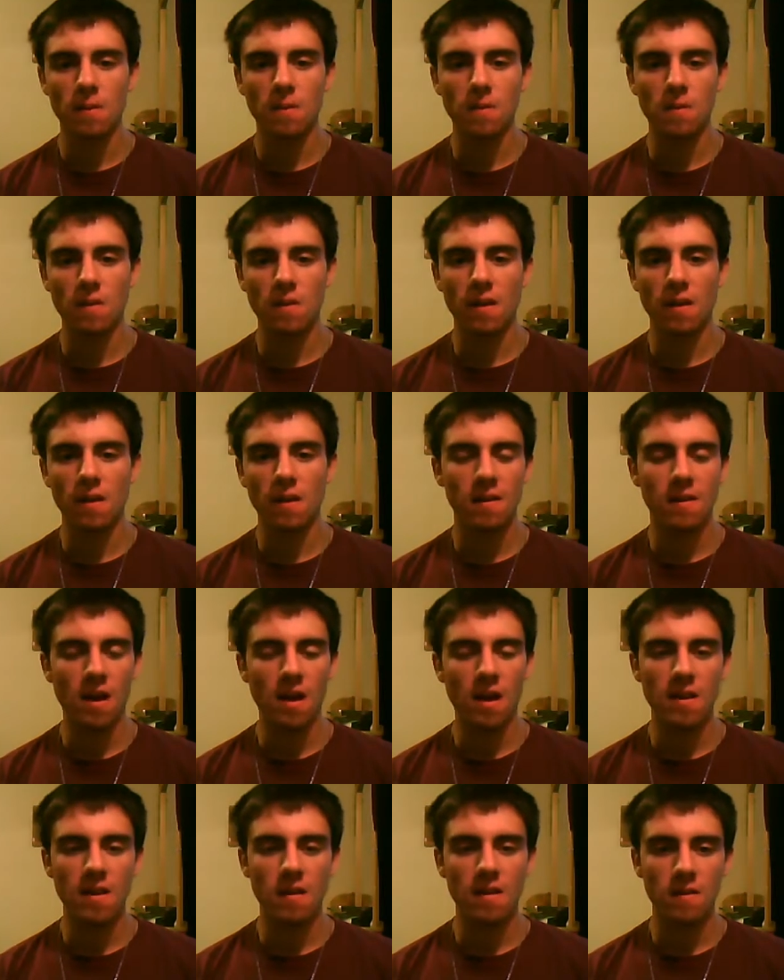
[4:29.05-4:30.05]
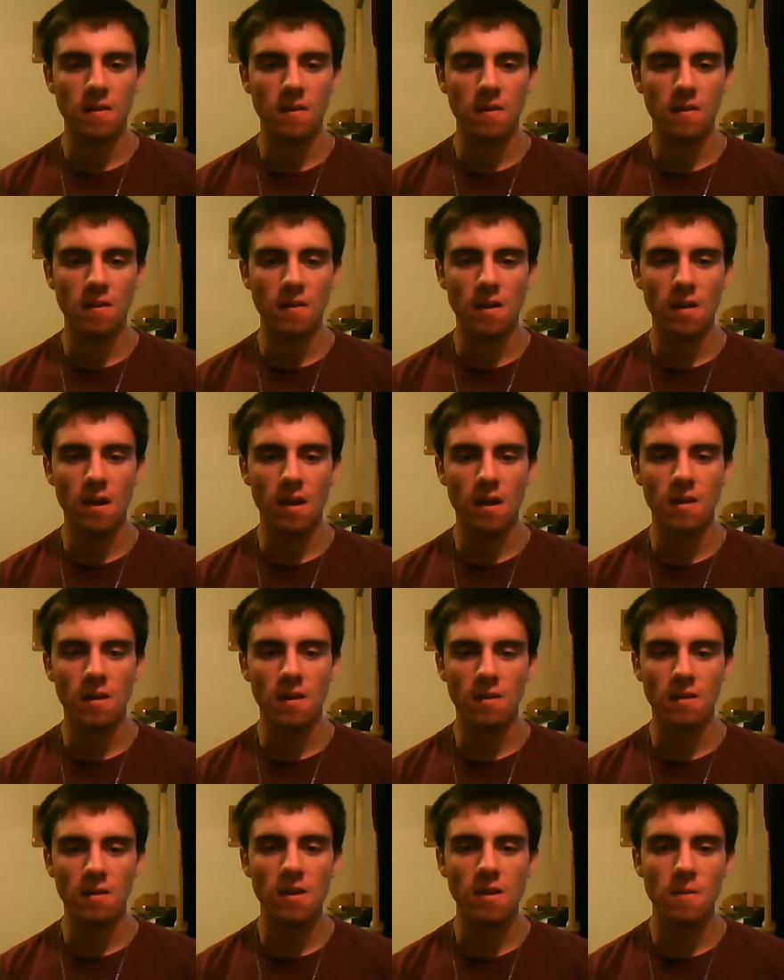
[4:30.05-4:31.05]
like I didn't
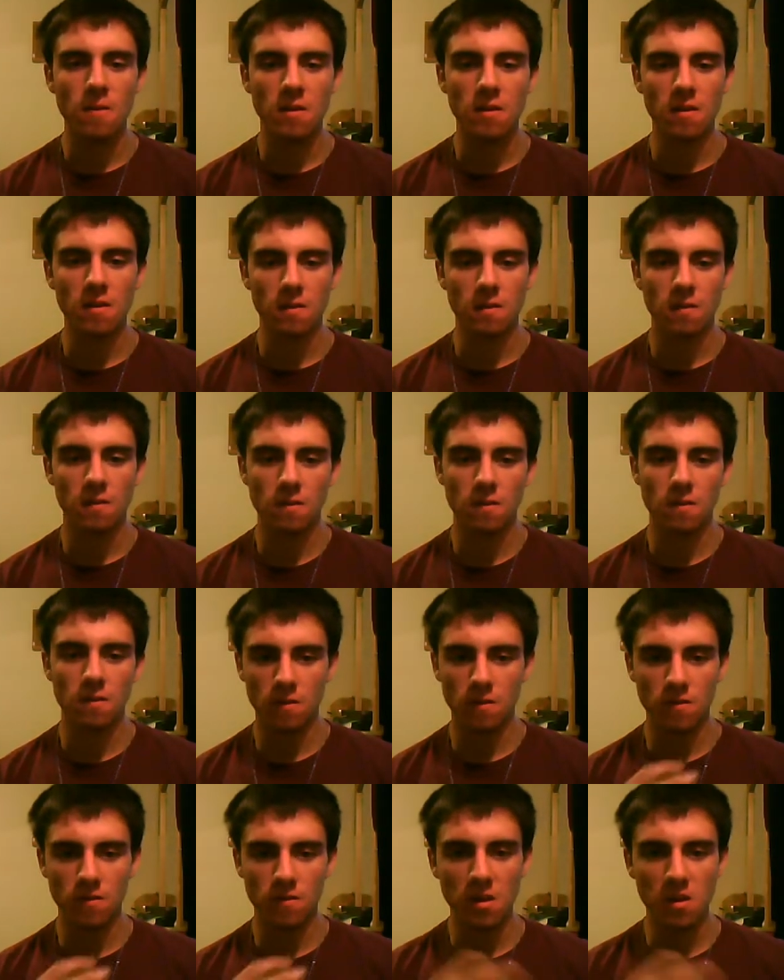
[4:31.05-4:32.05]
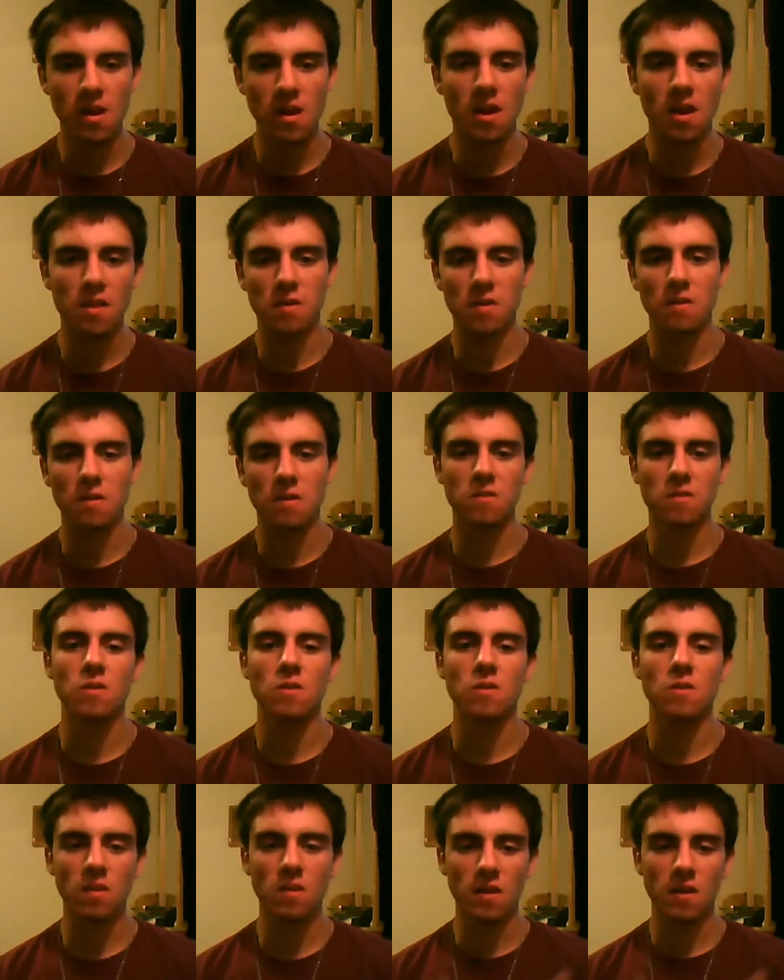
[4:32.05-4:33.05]
keep it together, so
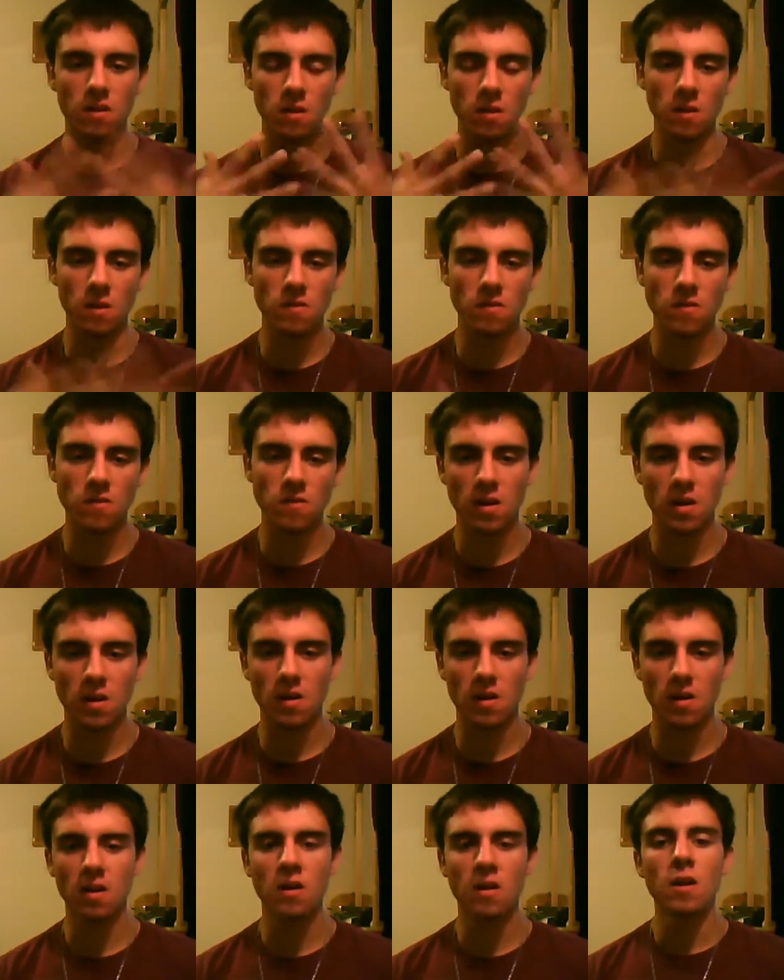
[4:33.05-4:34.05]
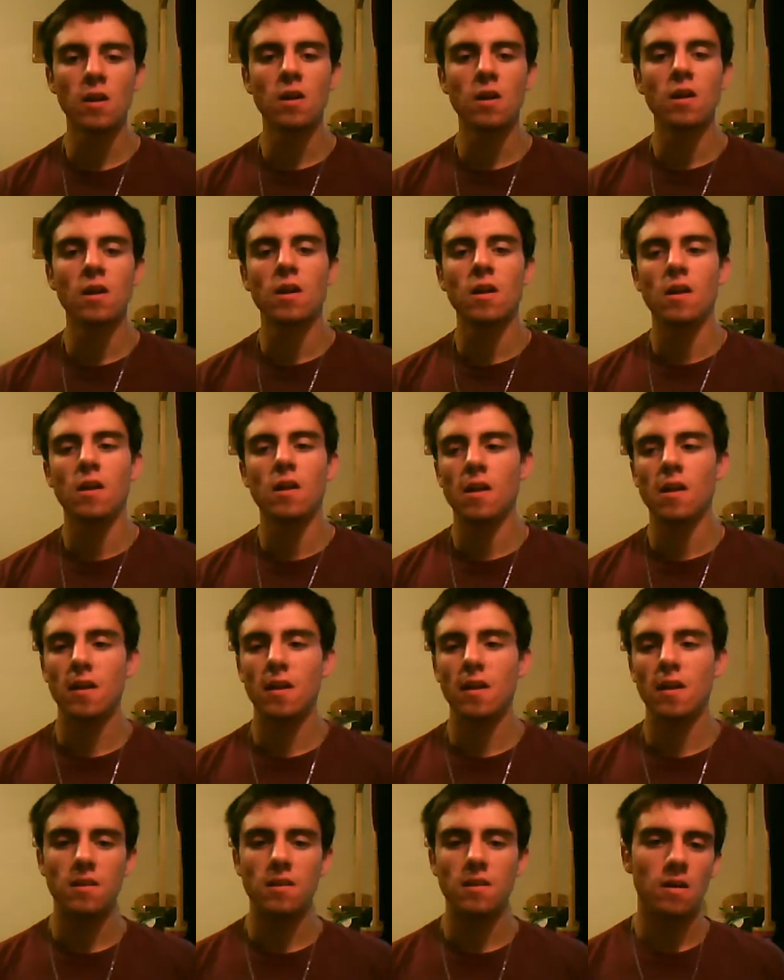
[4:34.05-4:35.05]
like go everywhere,
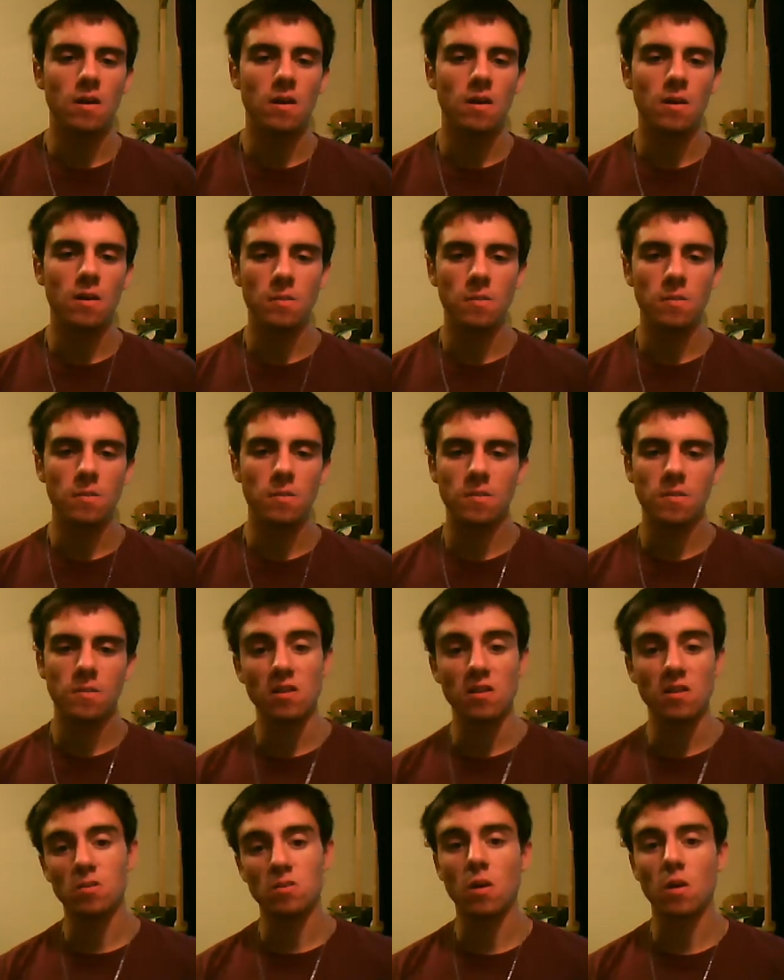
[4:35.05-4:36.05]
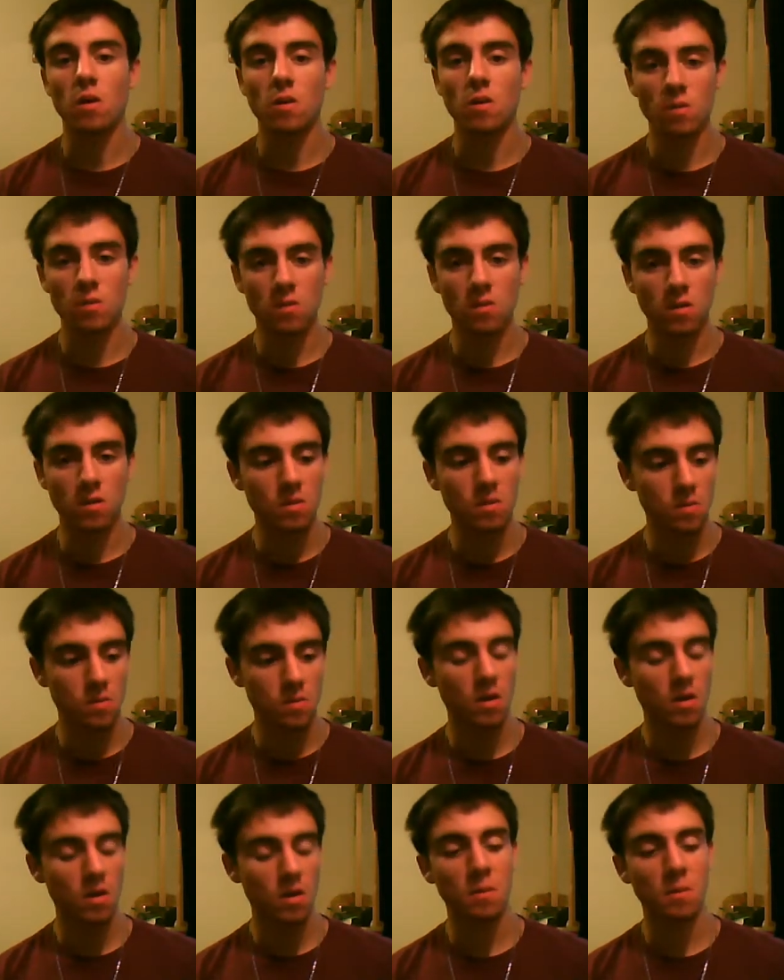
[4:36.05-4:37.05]
and I swallowed
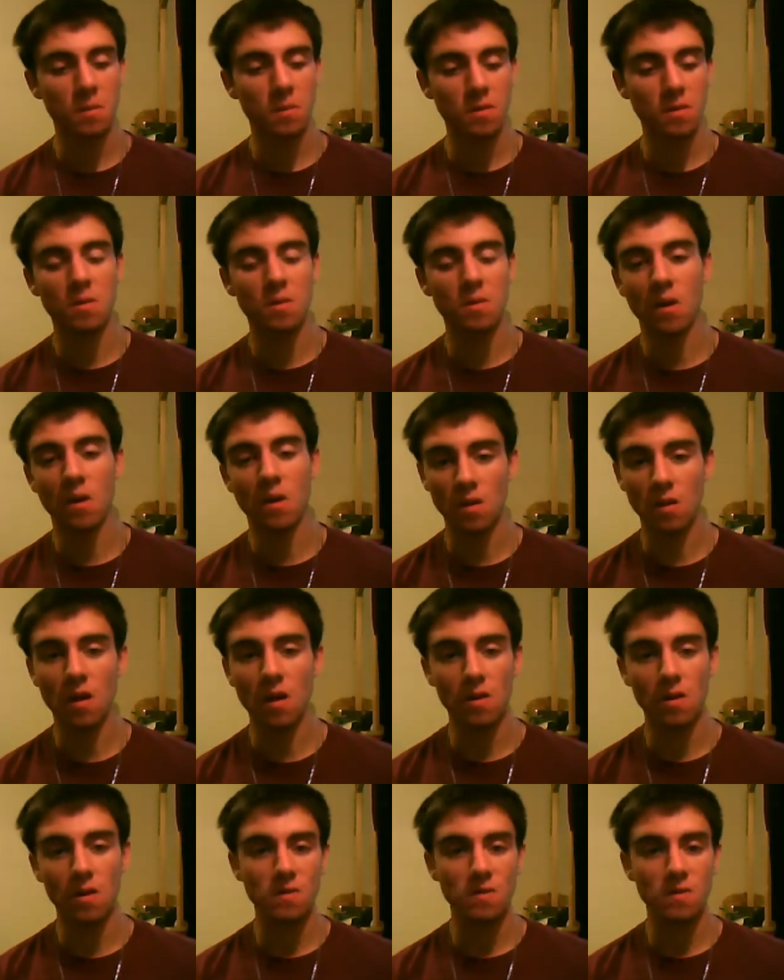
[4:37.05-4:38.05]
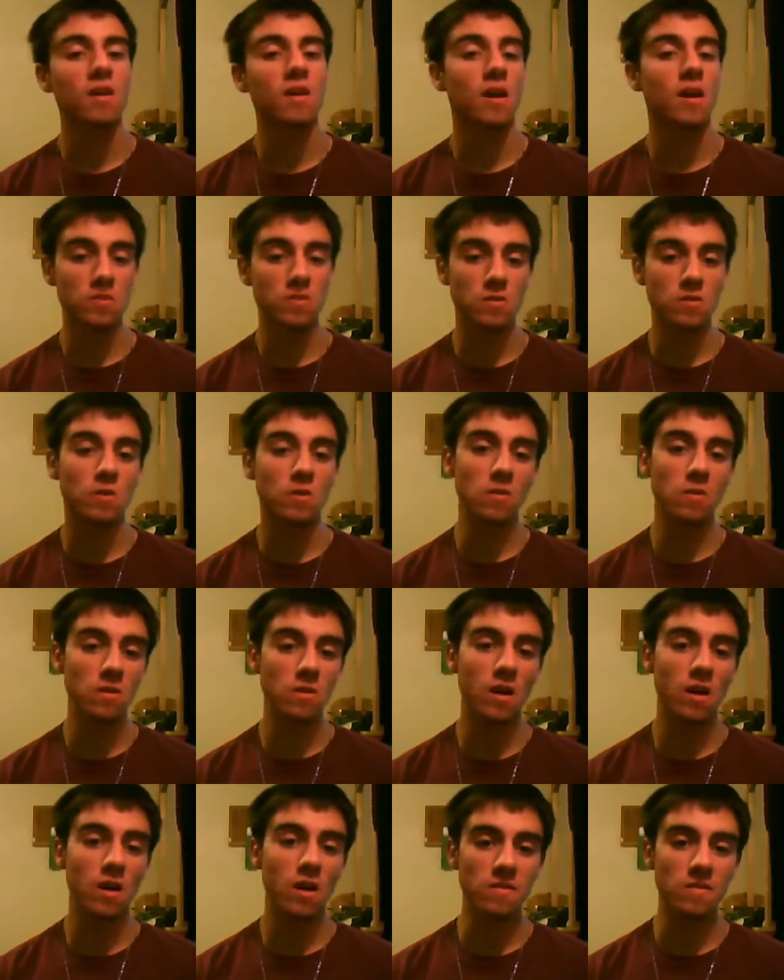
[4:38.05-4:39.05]
probably a lot of it. I swallowed a
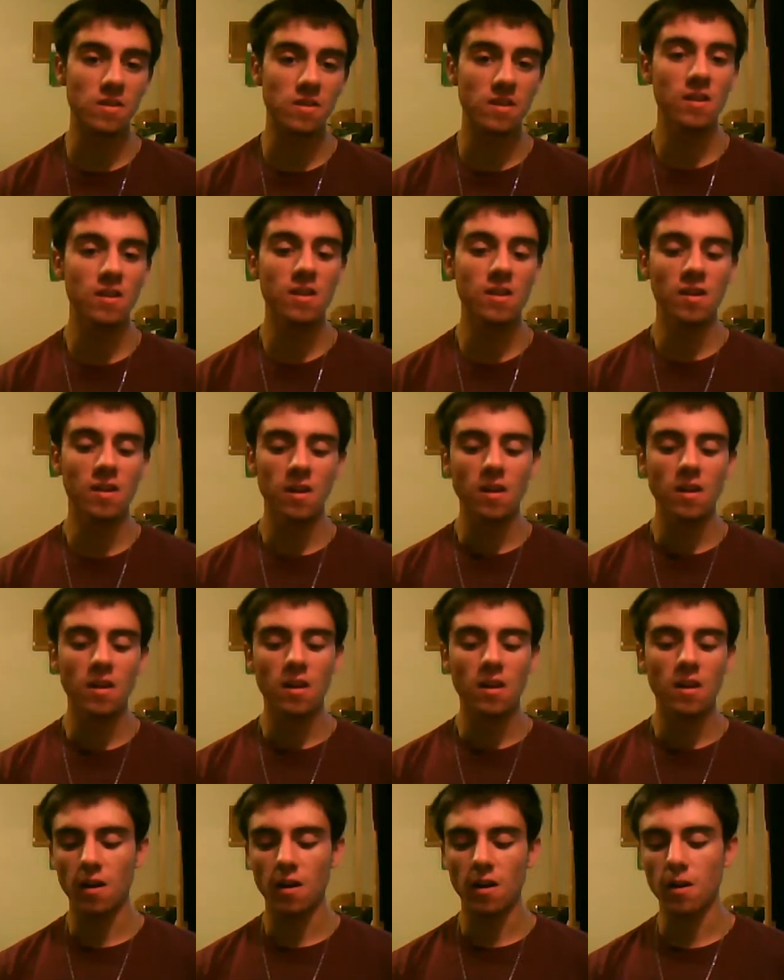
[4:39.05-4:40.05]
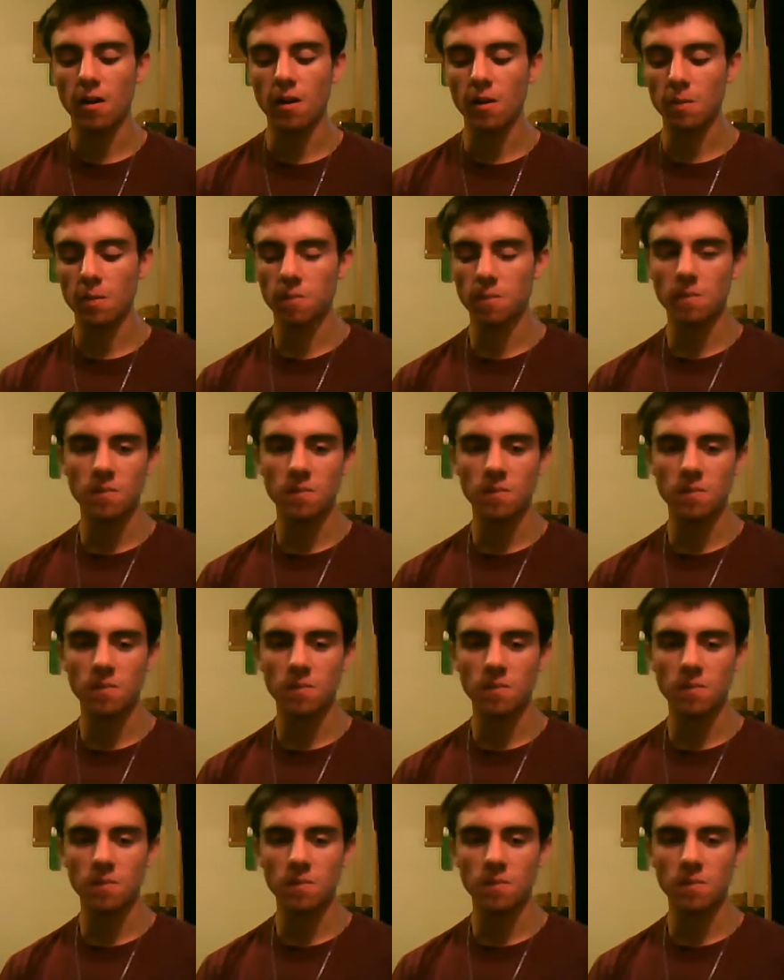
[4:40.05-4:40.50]
lot of it, and